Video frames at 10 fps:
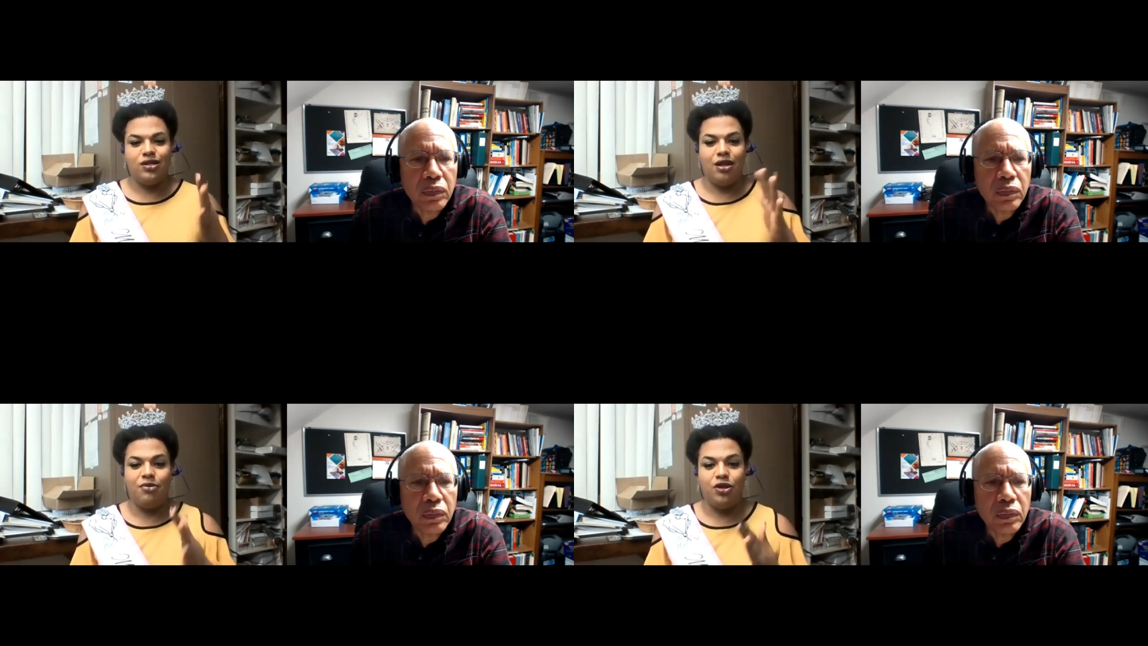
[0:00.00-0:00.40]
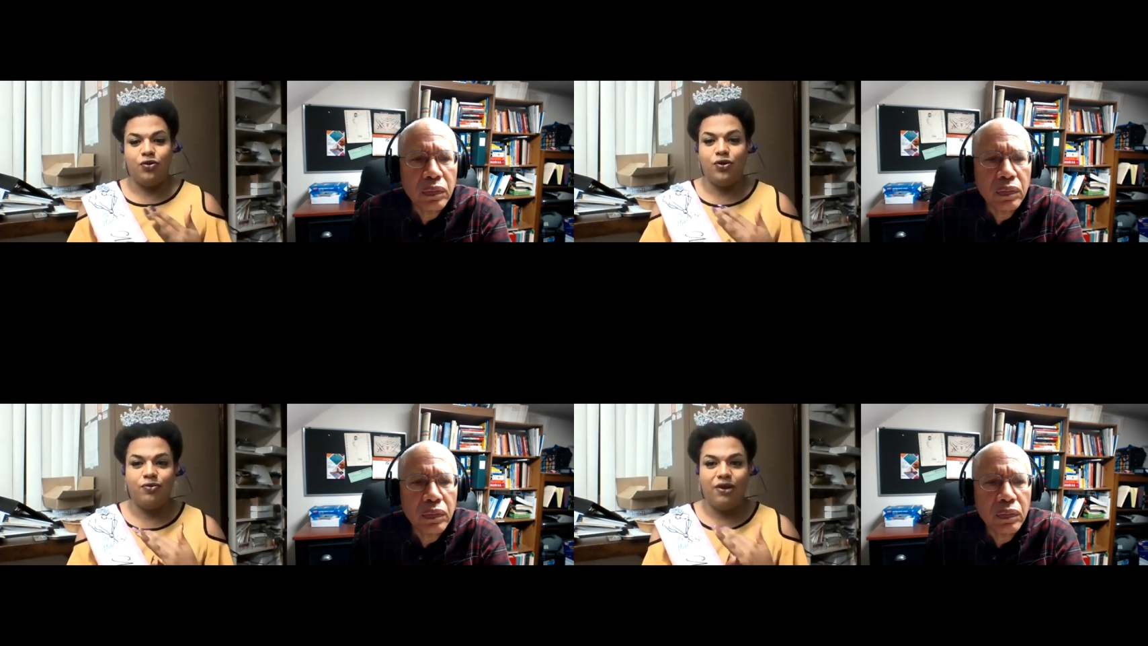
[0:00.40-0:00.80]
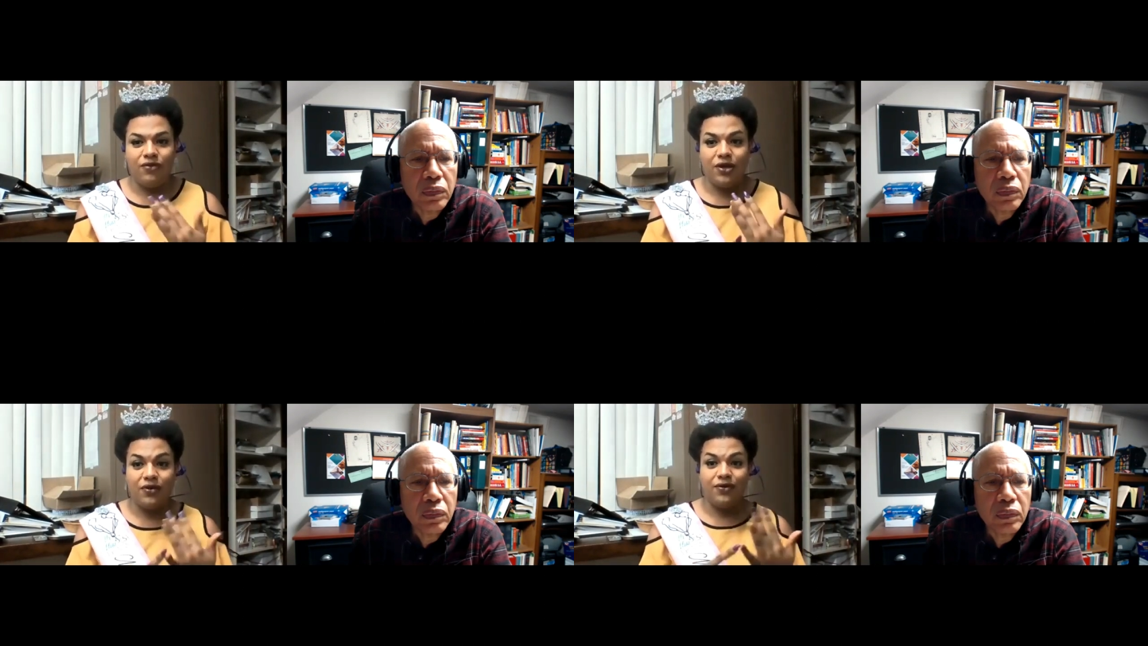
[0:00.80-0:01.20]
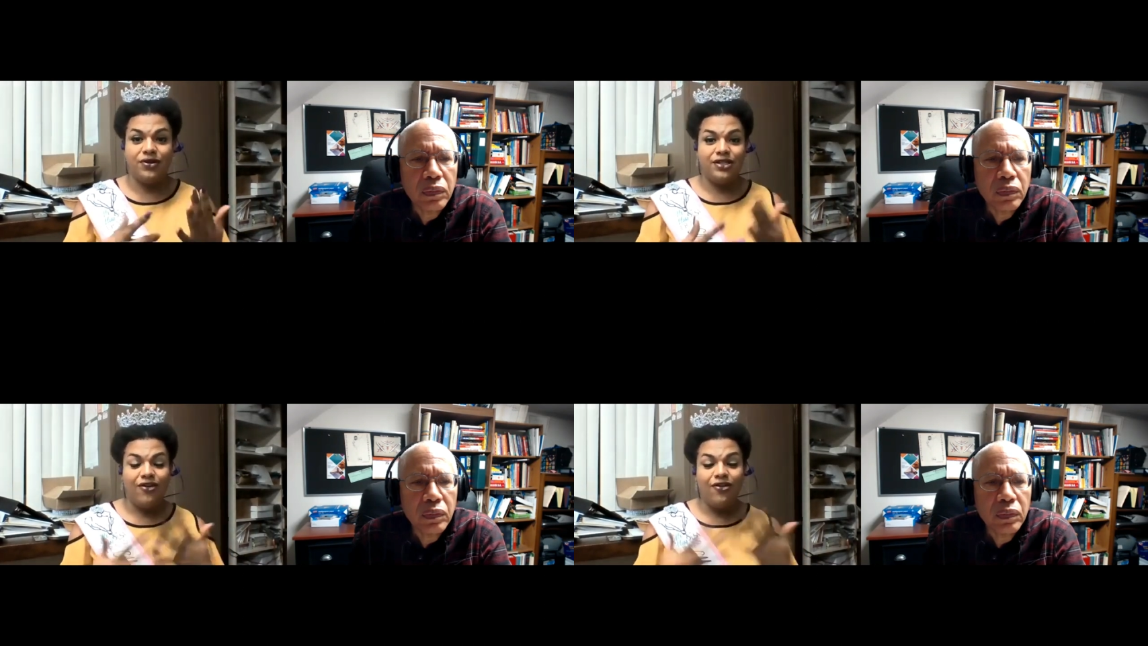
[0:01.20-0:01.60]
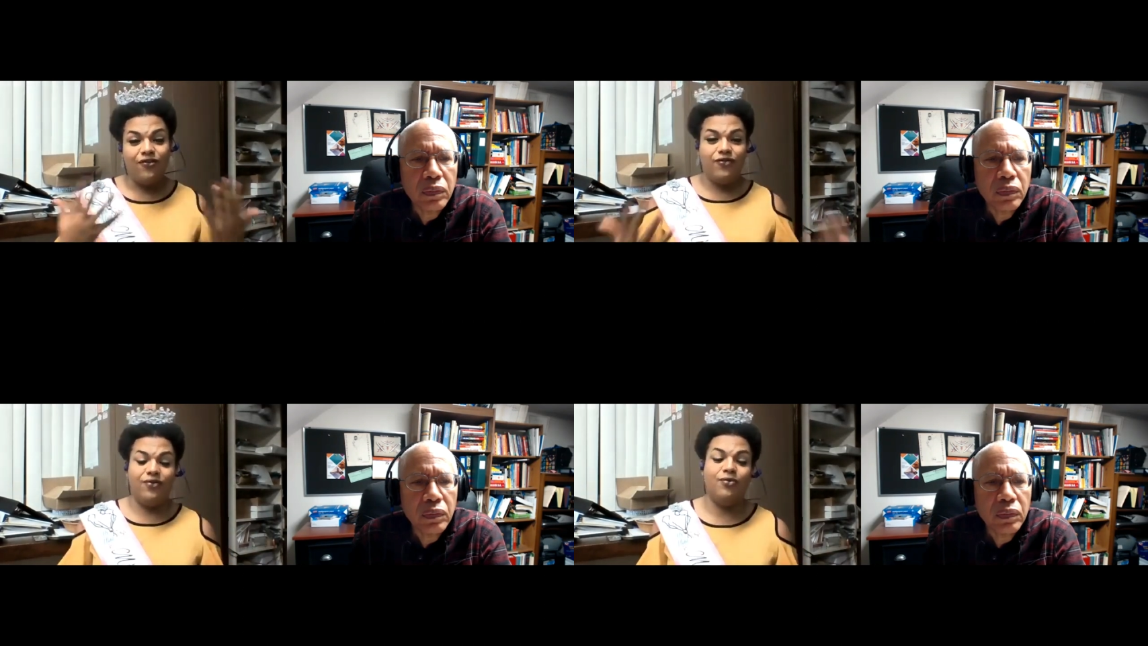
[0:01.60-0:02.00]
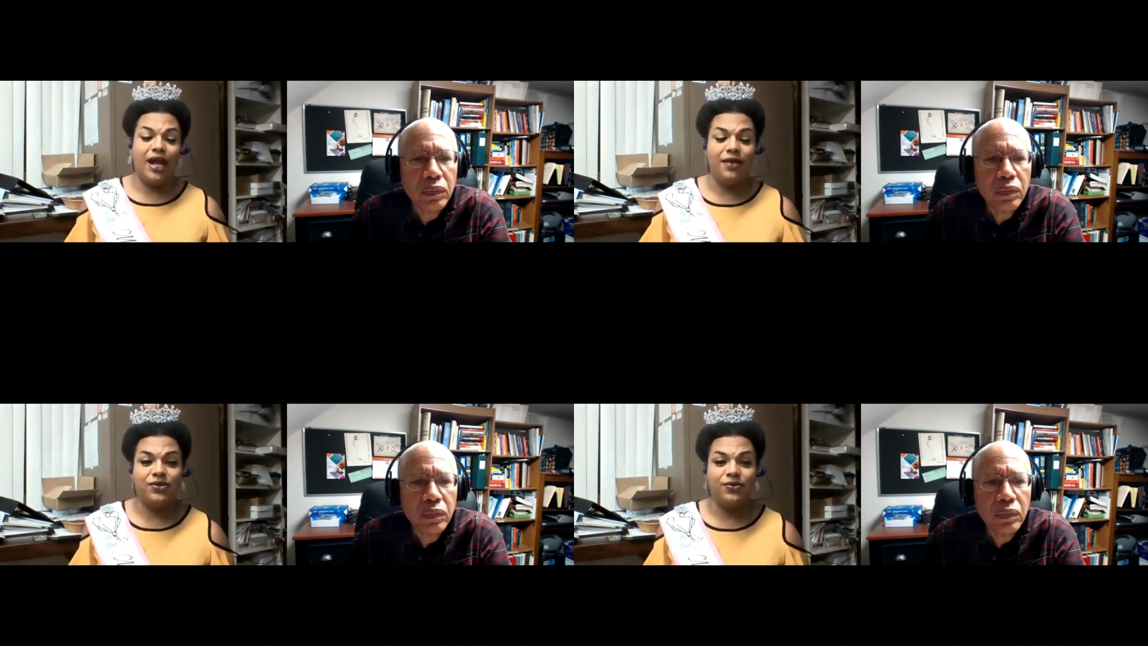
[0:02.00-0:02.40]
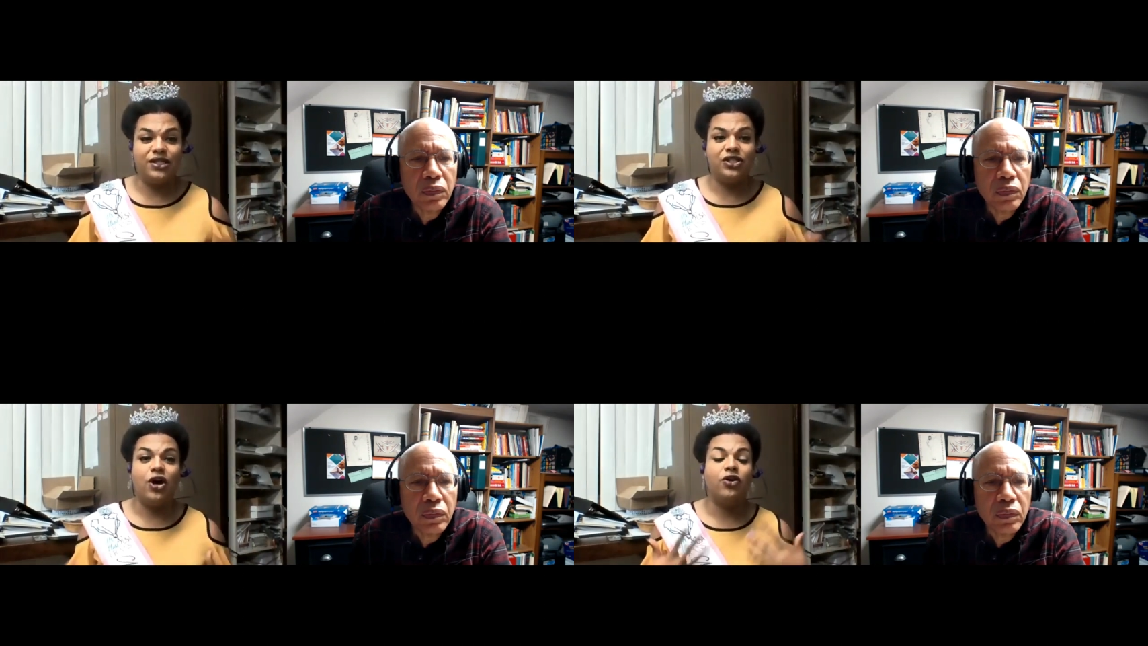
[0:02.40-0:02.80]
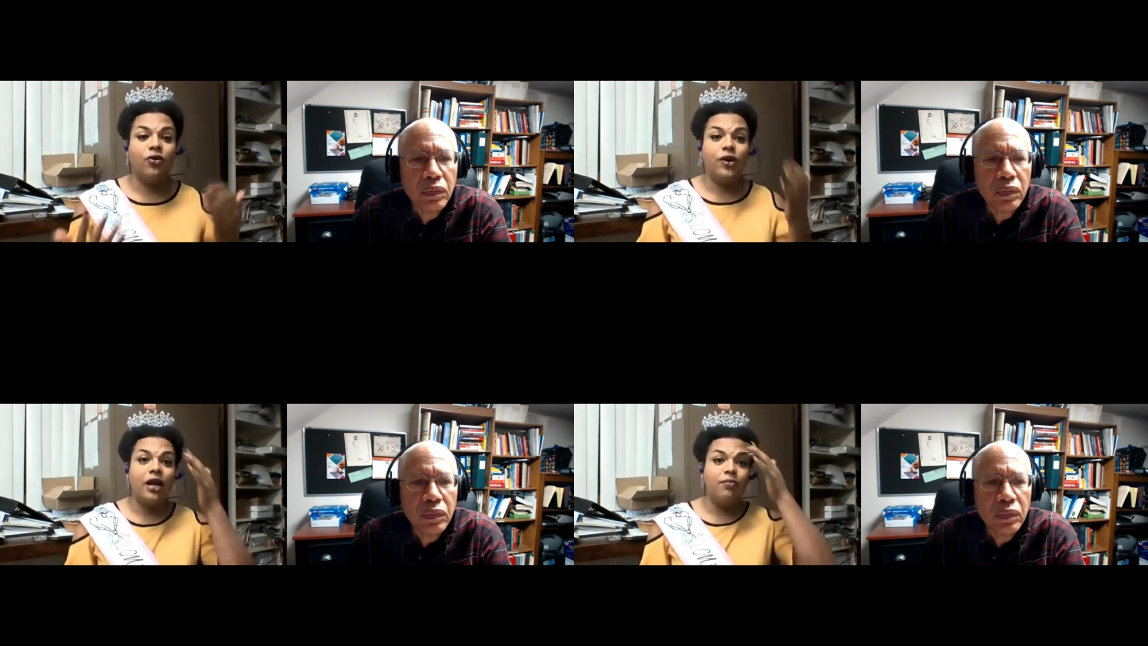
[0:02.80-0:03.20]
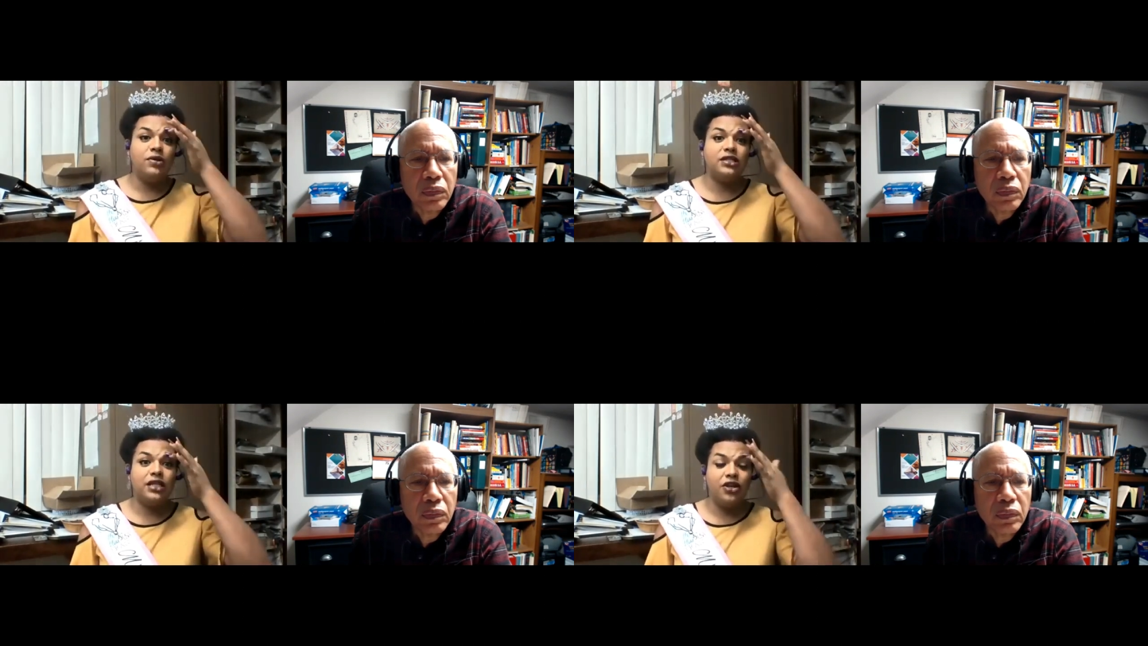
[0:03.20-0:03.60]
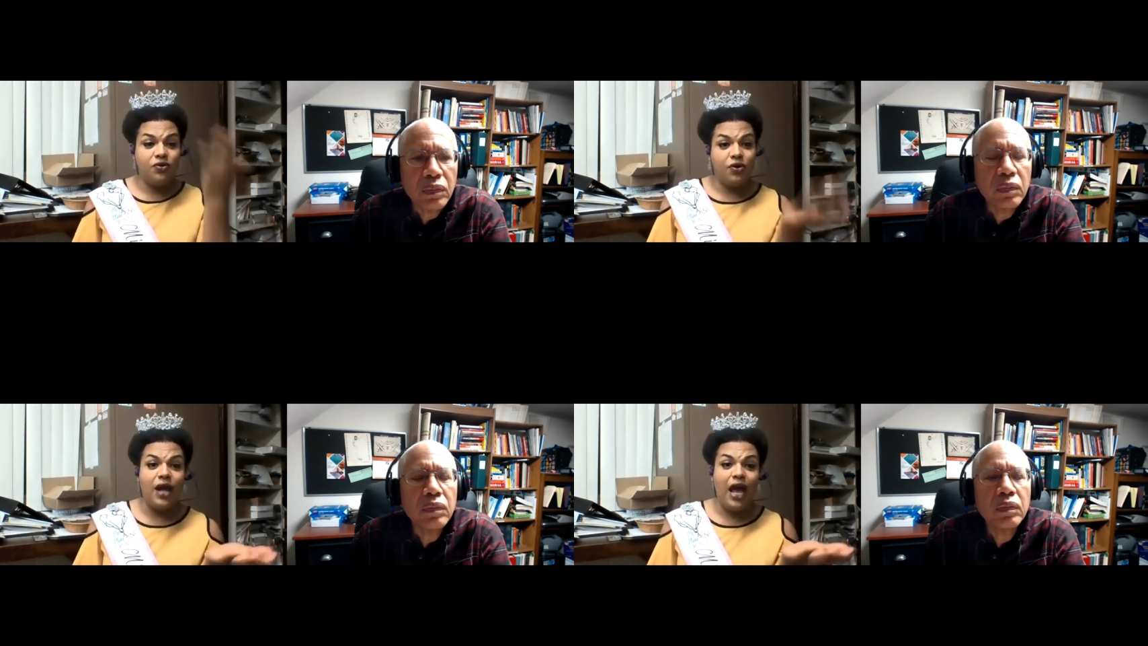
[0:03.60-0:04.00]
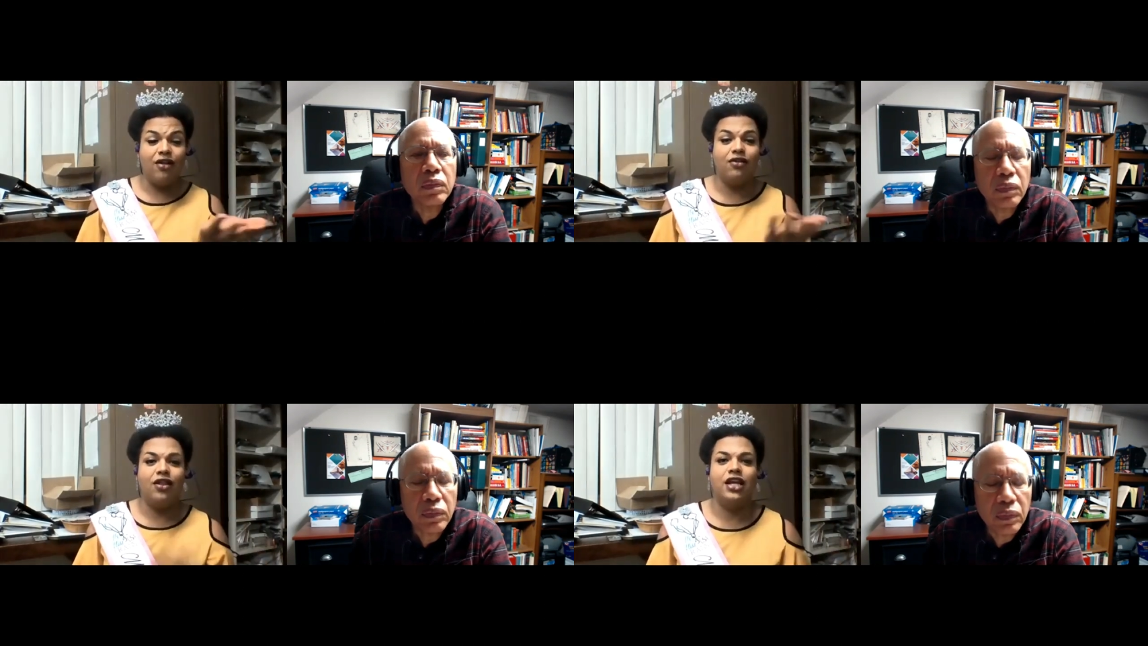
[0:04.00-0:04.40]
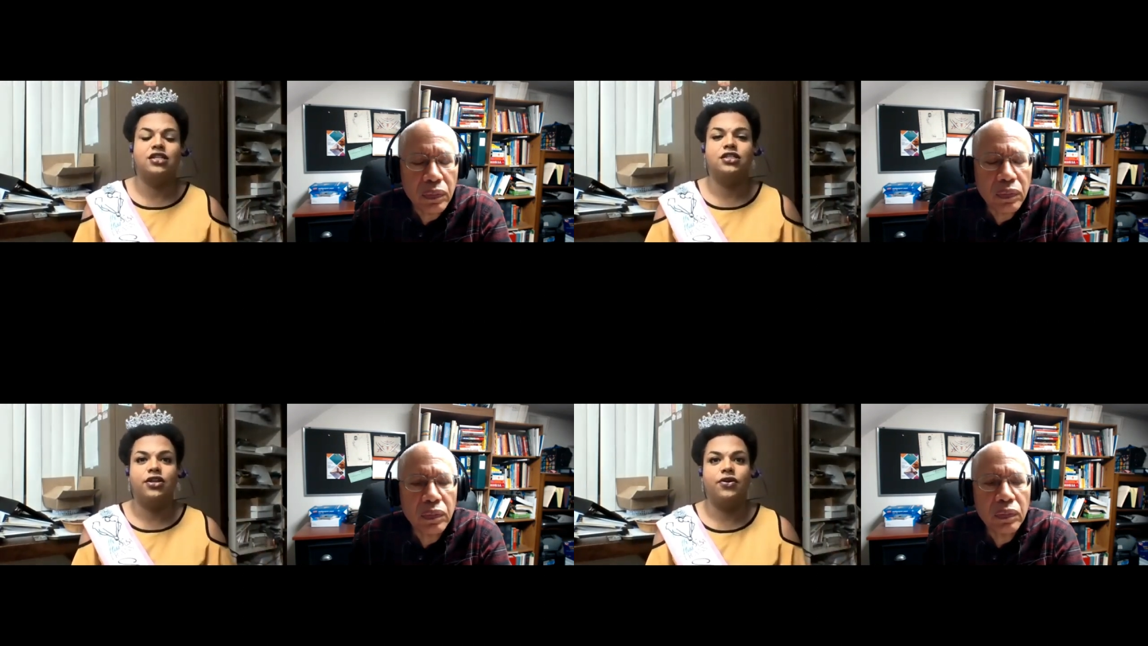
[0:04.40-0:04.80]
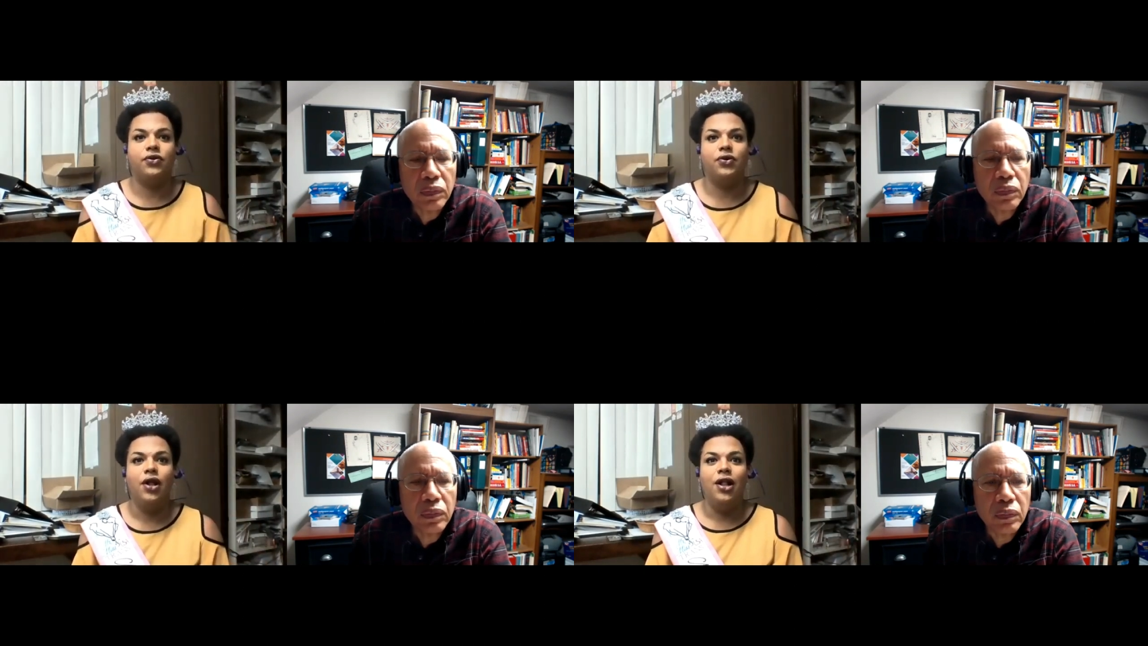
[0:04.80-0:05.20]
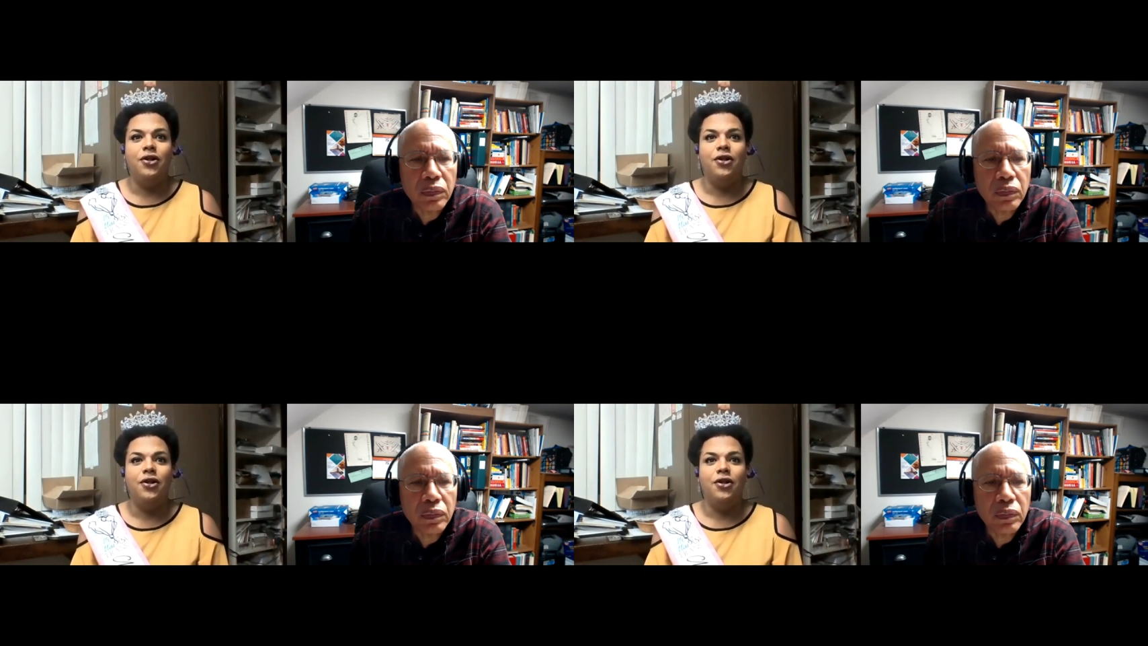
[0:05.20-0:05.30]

Speaker 1: i mean you if you kill yourself what i was always taught growing up was that you go to hell and so